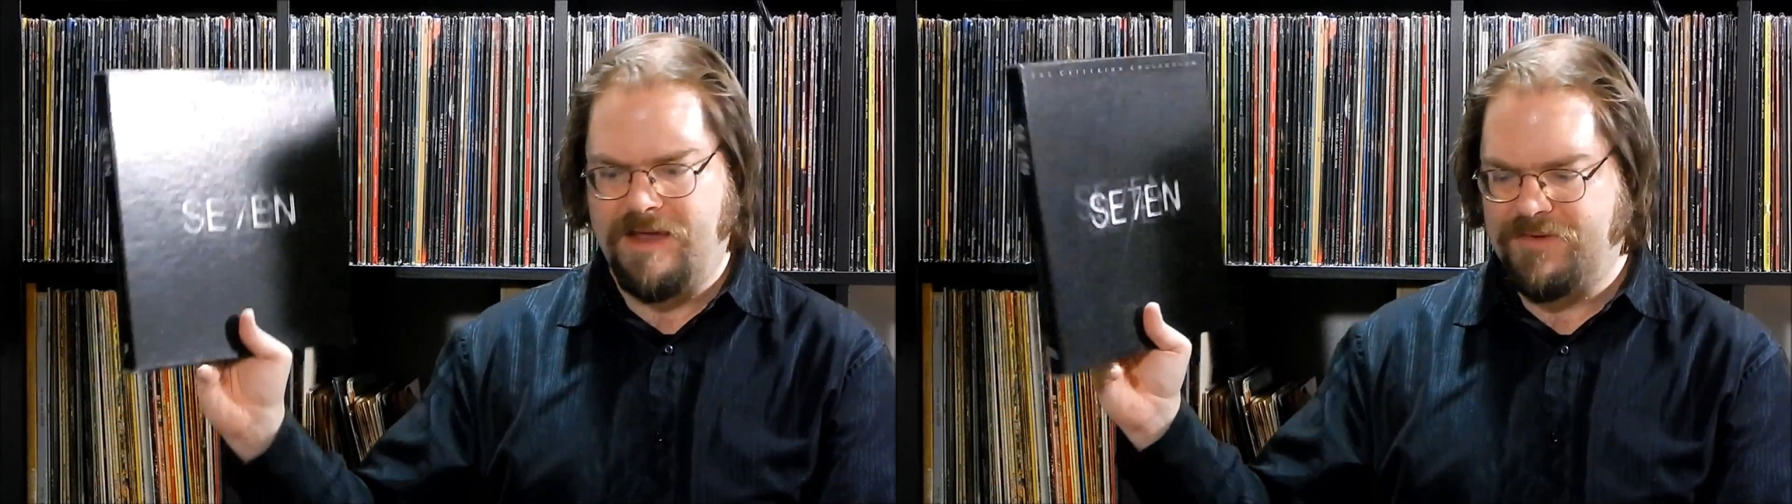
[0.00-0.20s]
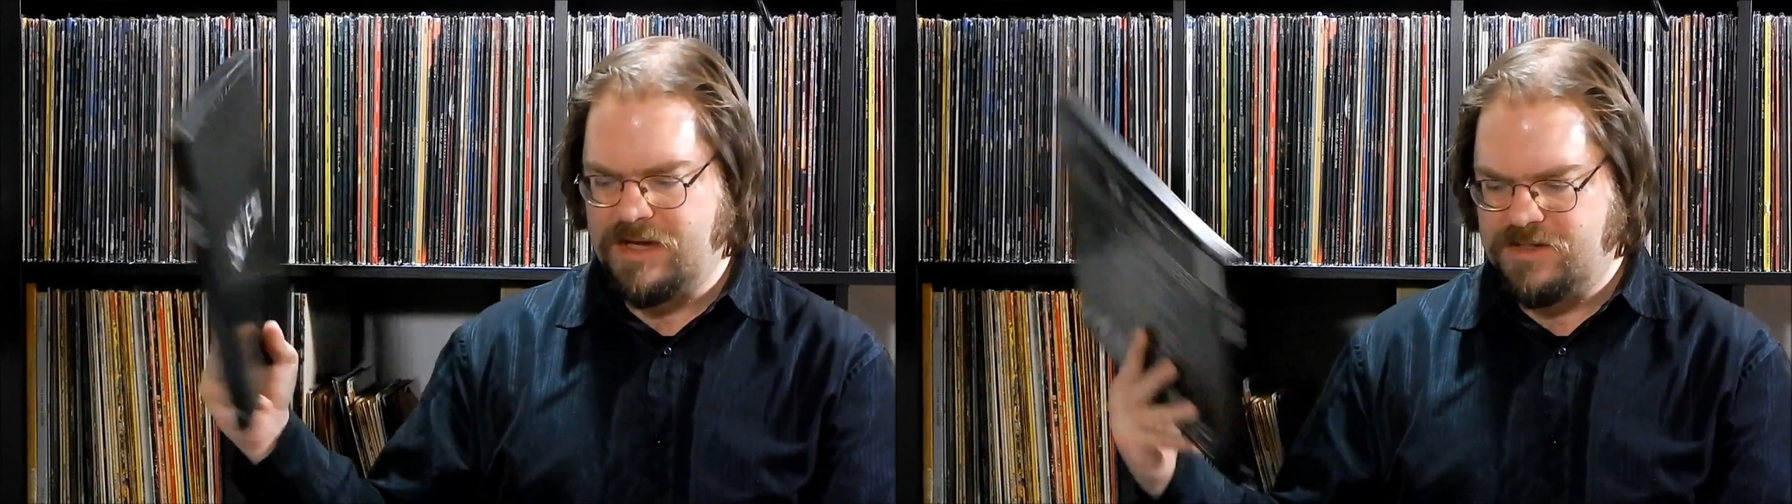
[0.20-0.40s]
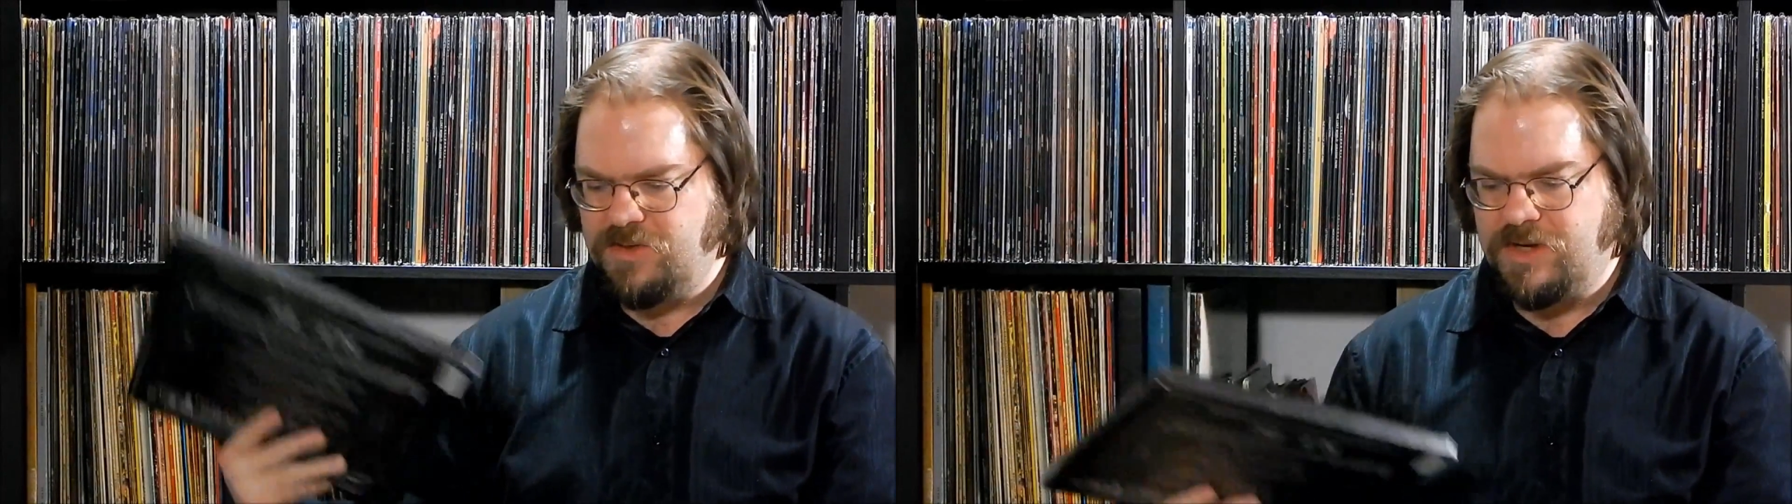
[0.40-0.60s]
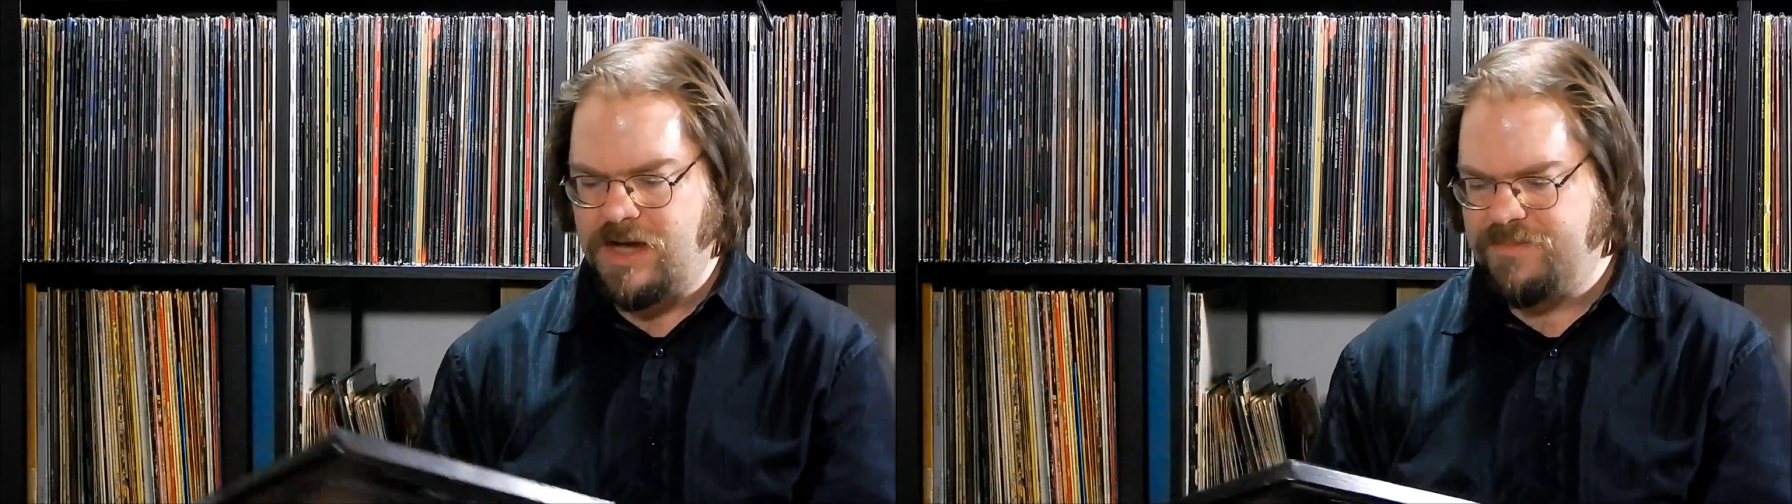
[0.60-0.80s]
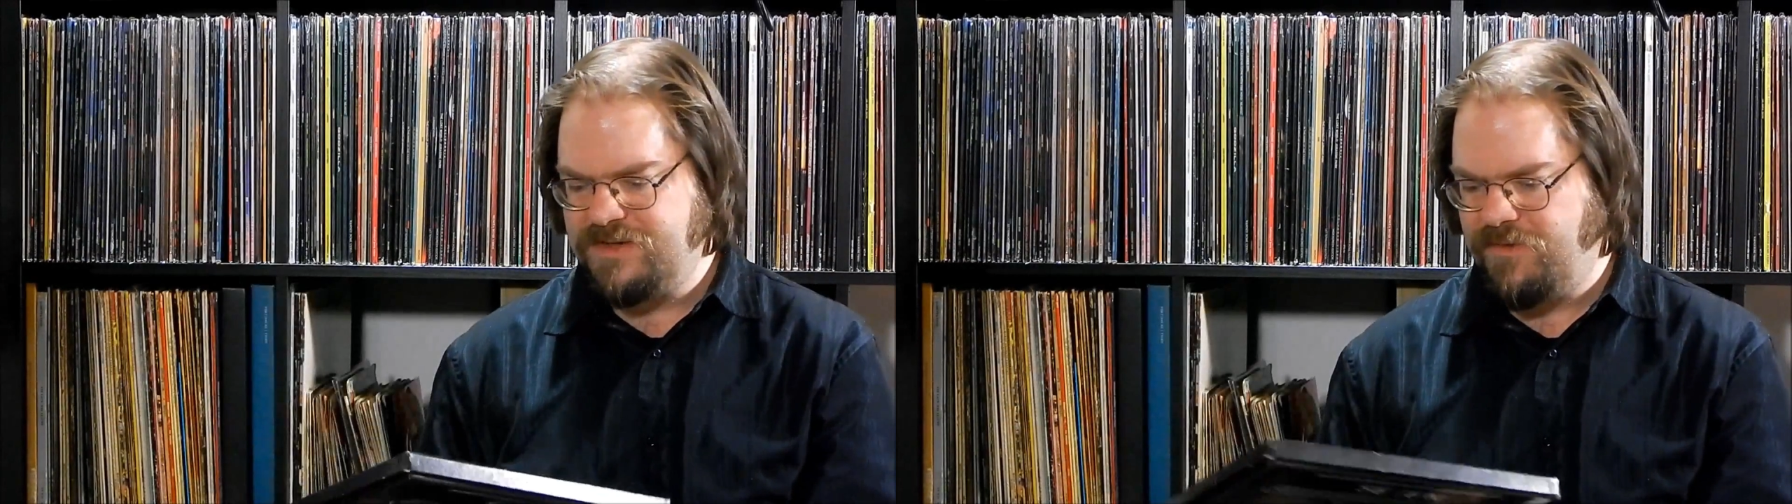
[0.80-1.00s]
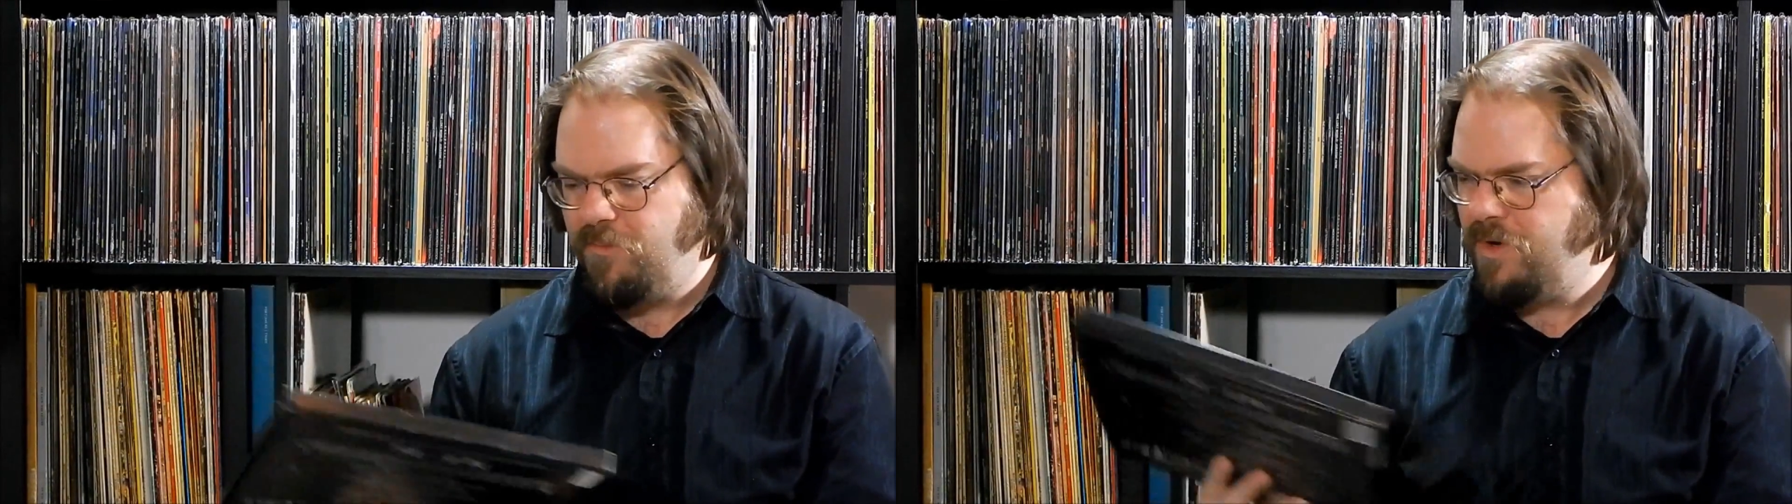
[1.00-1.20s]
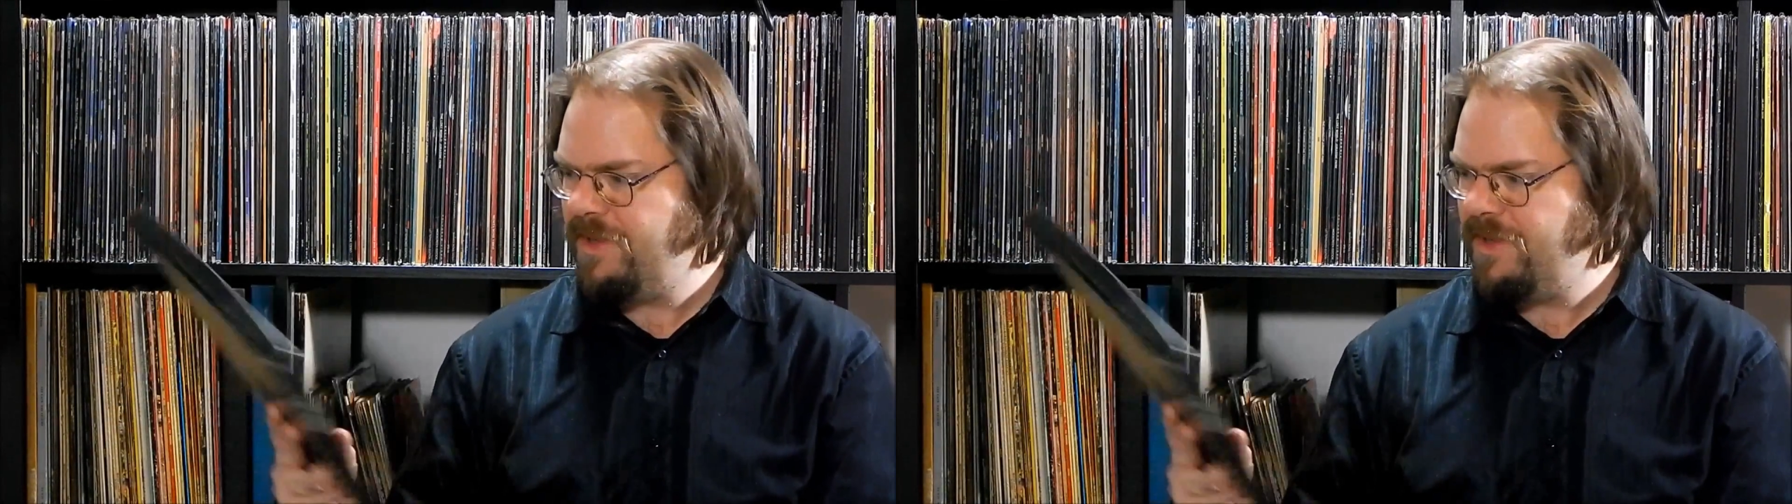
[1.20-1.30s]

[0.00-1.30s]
I've got 2 copies of it.